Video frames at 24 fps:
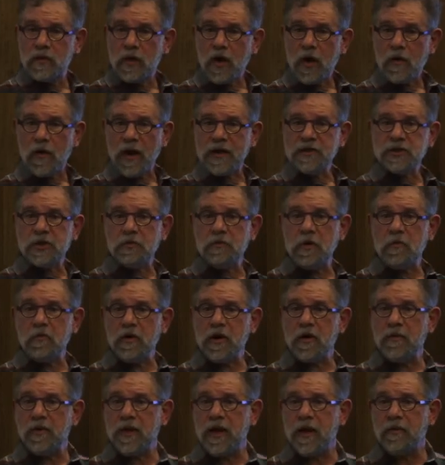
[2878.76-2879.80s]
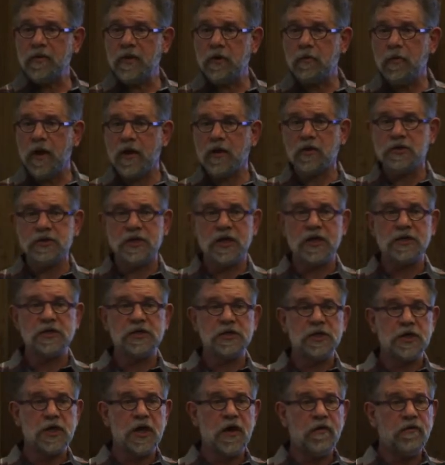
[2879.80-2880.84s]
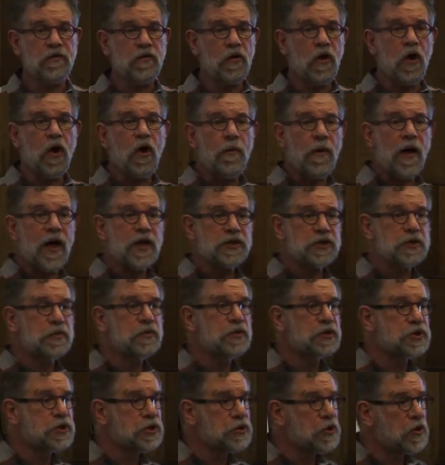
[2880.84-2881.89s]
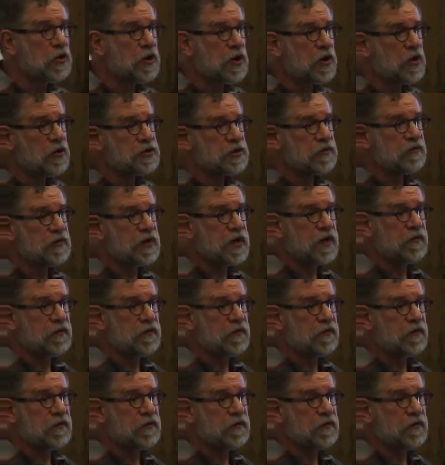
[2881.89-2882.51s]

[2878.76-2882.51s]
All right, so we want to be able to write our tests to cover all possible scenarios of a